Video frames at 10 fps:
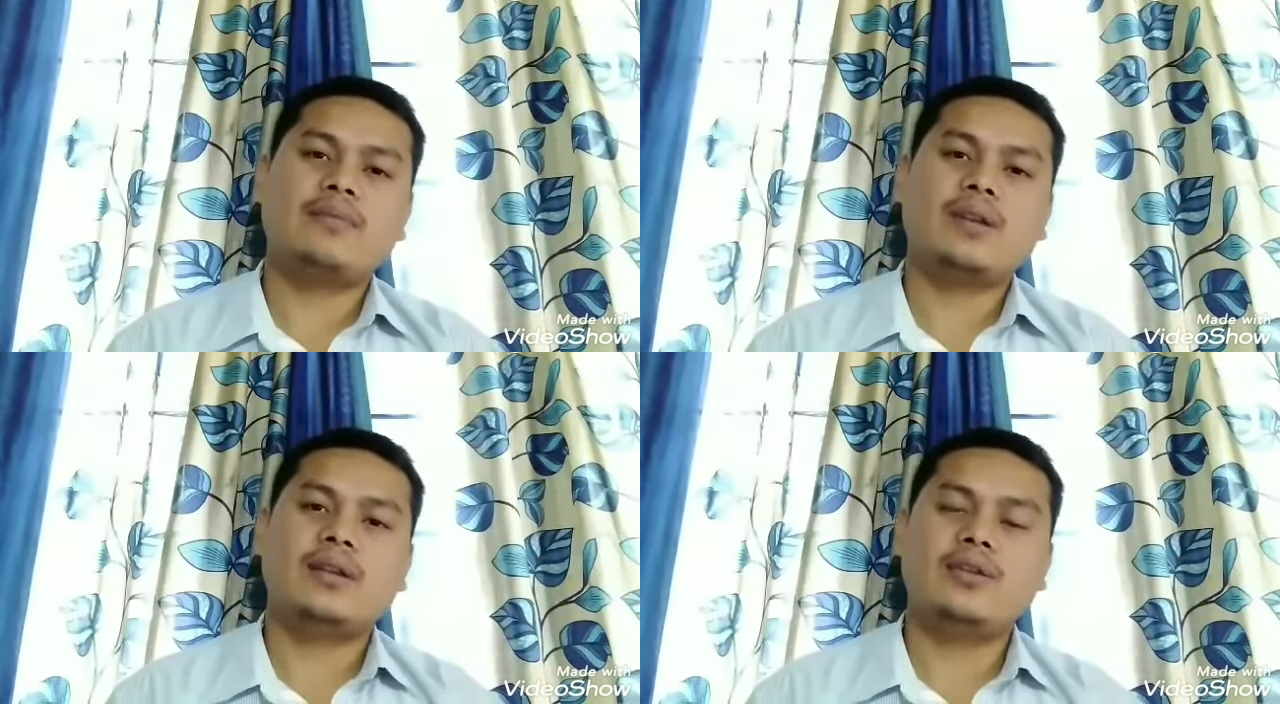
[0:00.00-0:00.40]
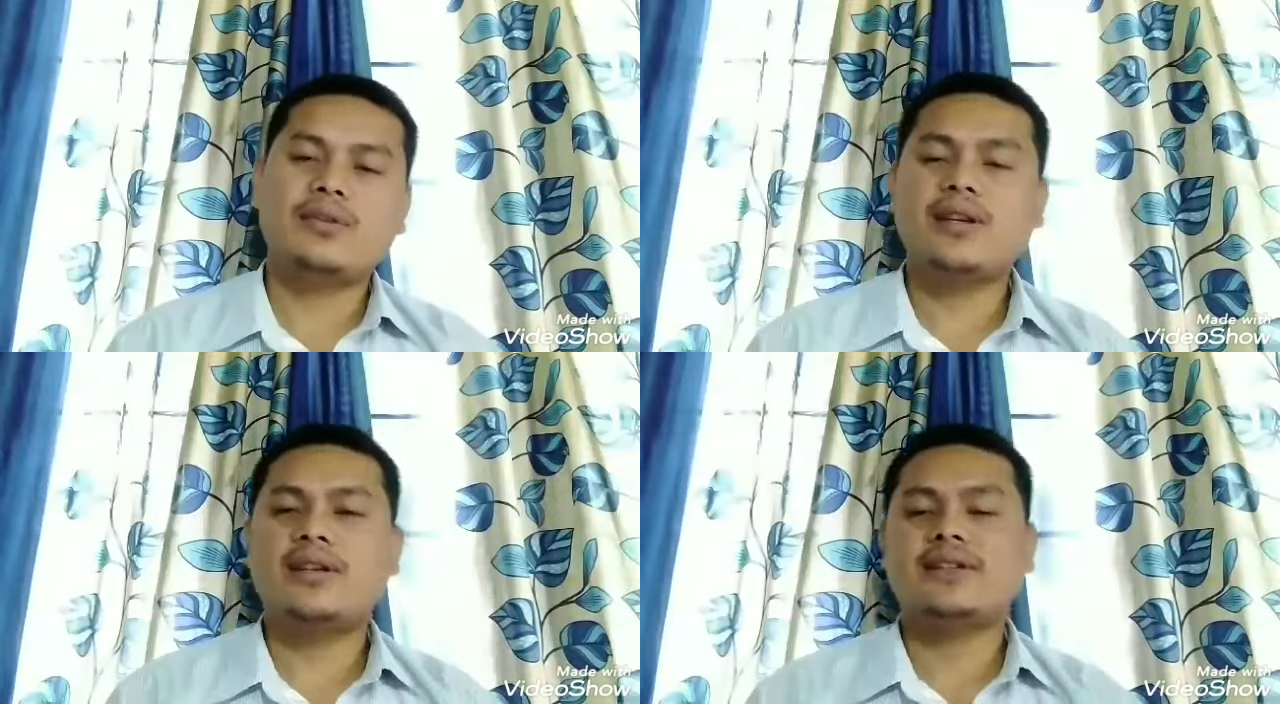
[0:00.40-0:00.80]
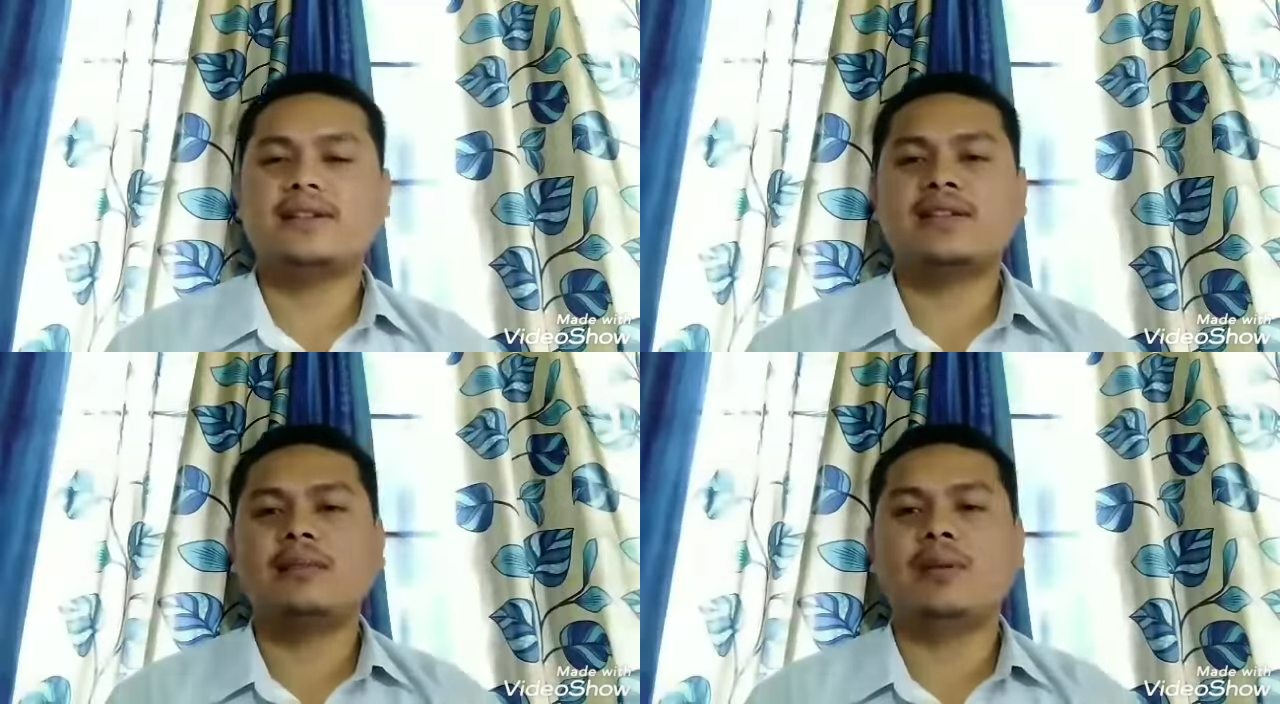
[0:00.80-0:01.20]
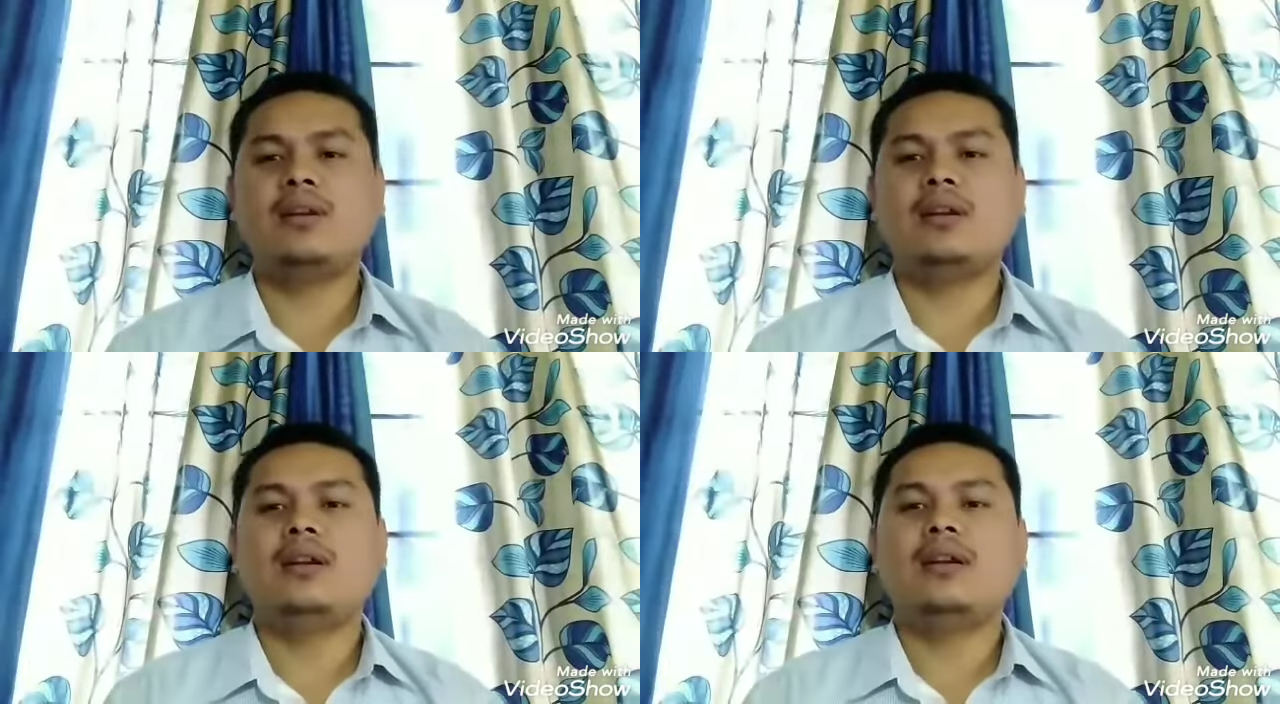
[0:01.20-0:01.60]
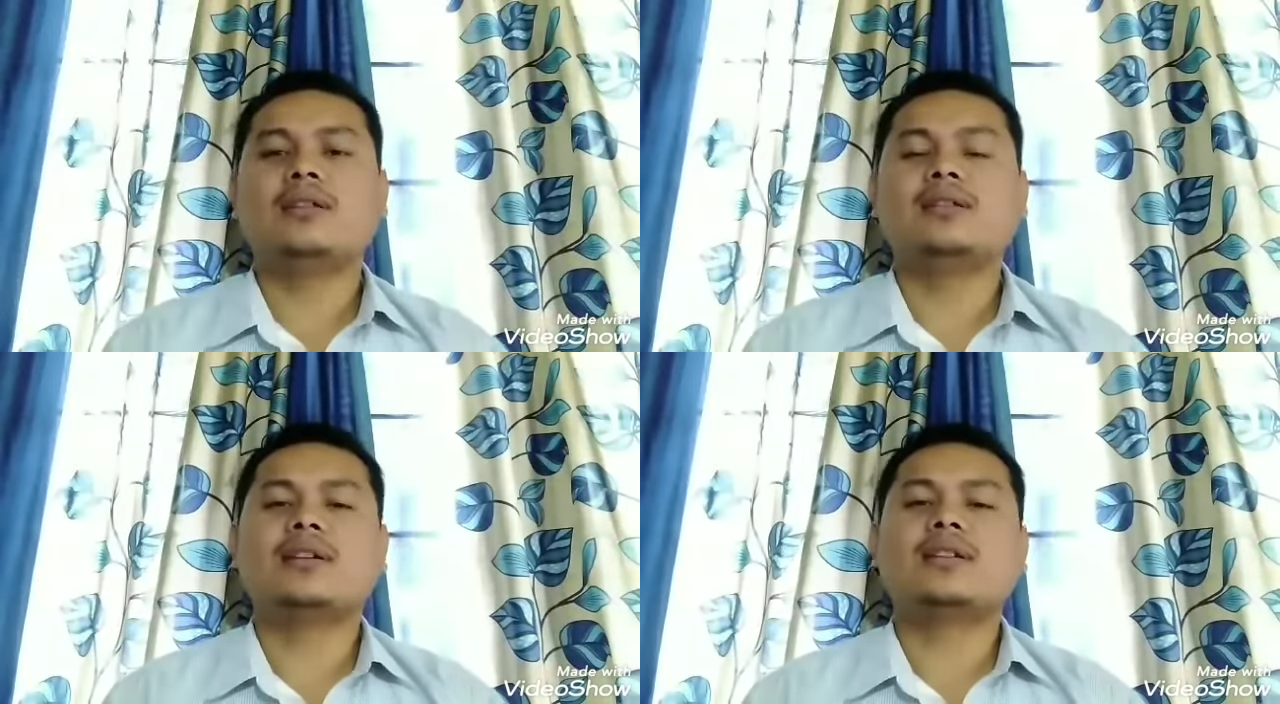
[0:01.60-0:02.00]
You see in this example,
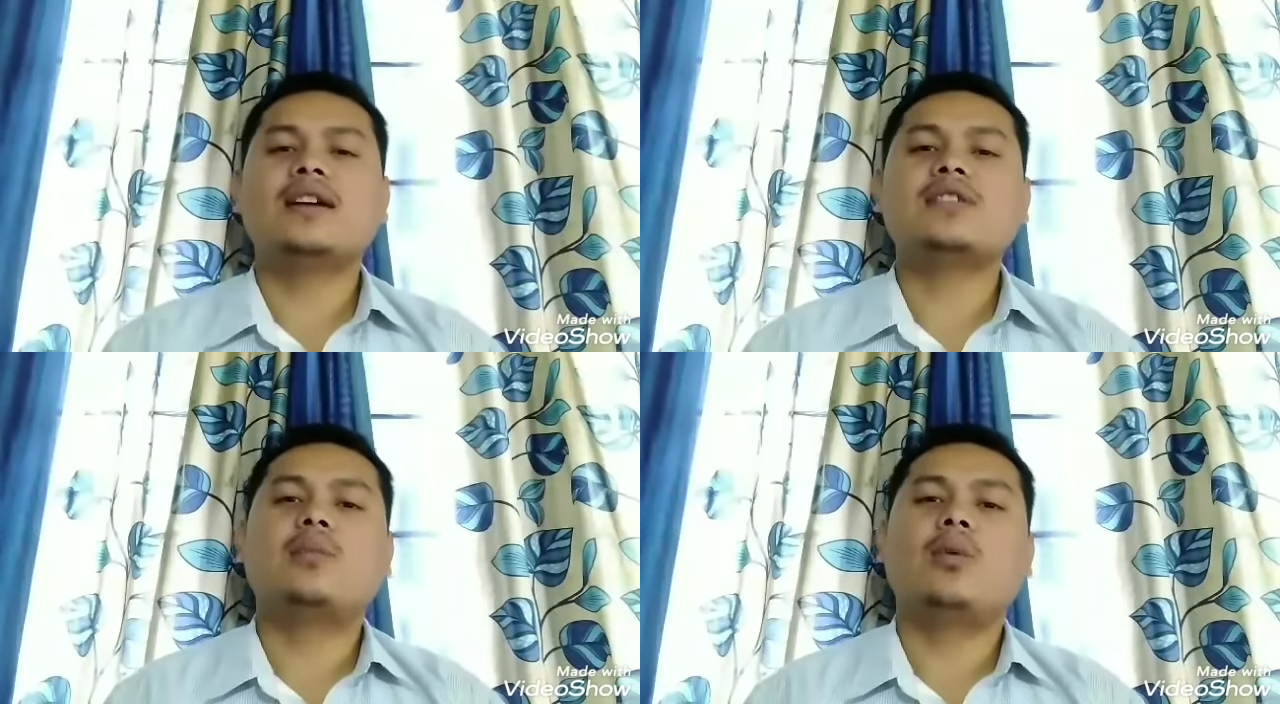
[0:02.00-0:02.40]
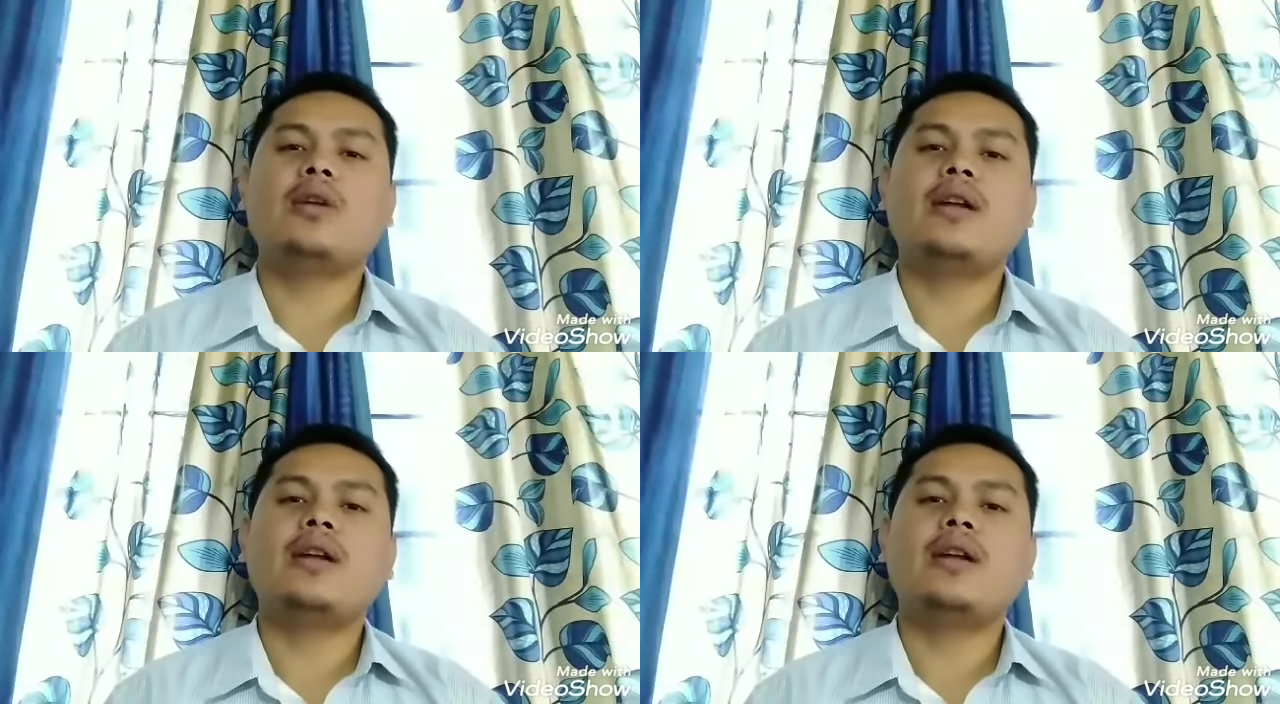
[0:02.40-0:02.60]
the class bought